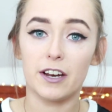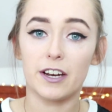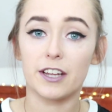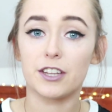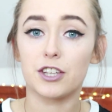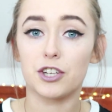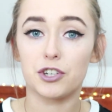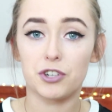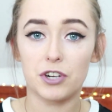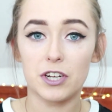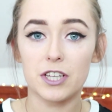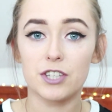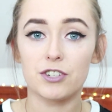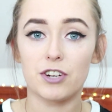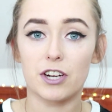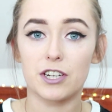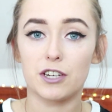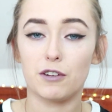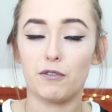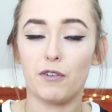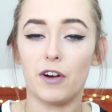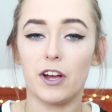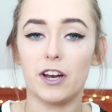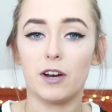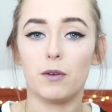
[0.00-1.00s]
Like, the trains are
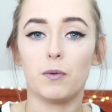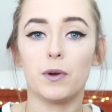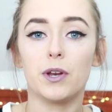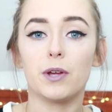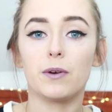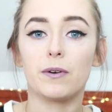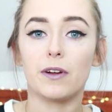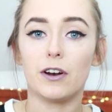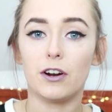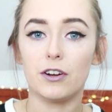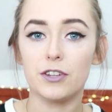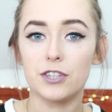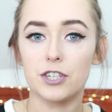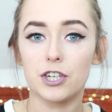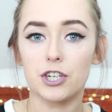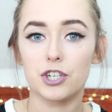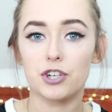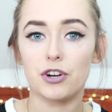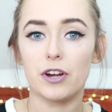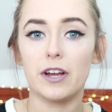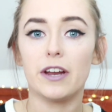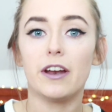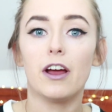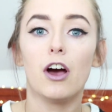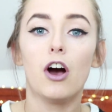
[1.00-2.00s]
actually fine. And when you get onto the
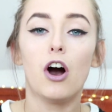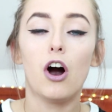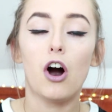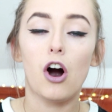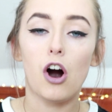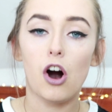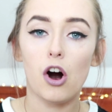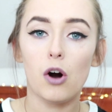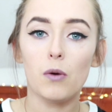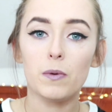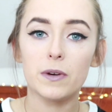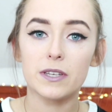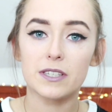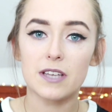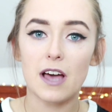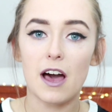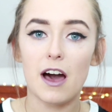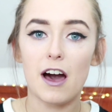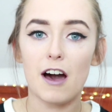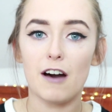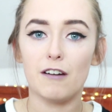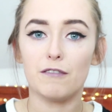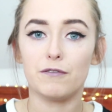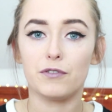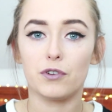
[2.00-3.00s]
train, always
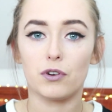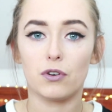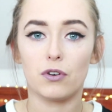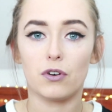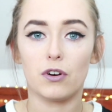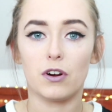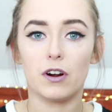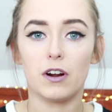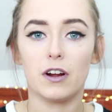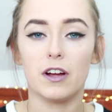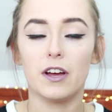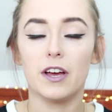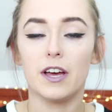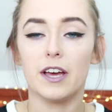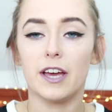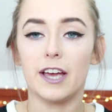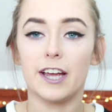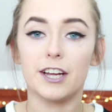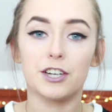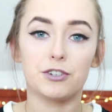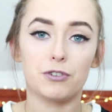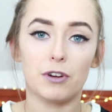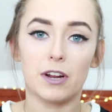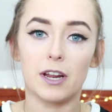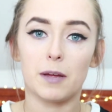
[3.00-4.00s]
have your
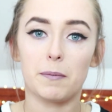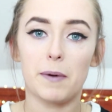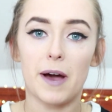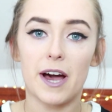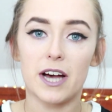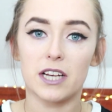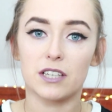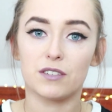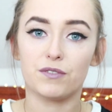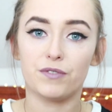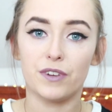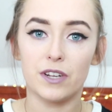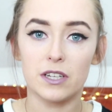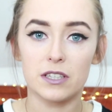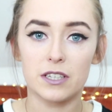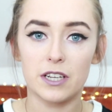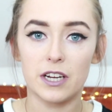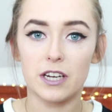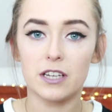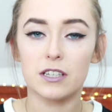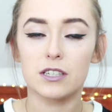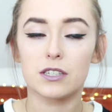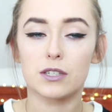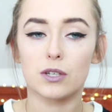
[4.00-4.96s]
interrailing pass filled in.